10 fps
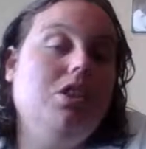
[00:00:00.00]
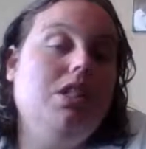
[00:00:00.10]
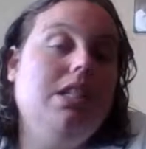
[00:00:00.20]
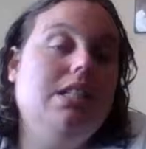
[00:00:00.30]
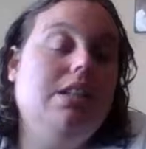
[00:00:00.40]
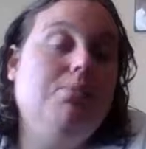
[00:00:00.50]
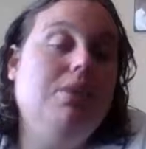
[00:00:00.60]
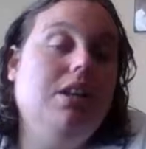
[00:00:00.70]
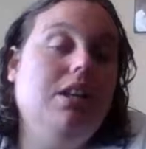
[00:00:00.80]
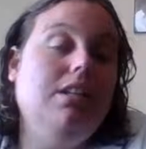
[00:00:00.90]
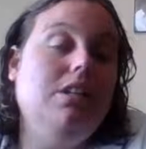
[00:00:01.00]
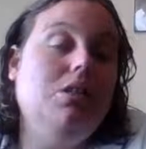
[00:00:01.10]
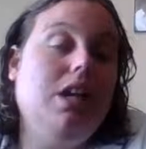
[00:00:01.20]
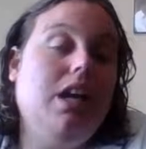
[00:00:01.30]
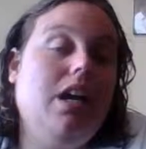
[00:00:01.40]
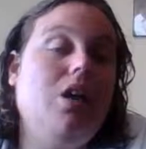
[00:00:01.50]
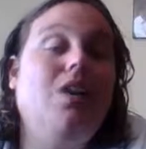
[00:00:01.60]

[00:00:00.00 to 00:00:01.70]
a disability child,